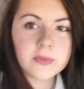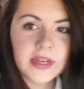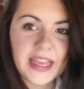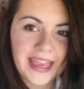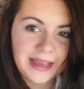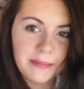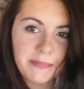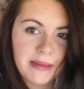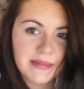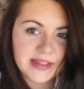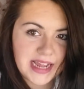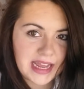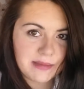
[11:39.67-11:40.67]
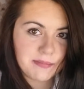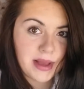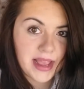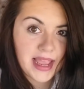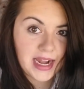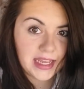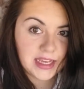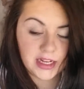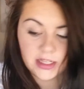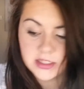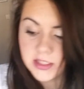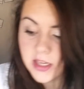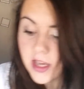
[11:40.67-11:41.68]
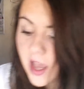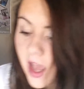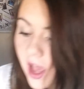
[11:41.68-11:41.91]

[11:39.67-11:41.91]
This one here, Pink Metallic by LA Colours.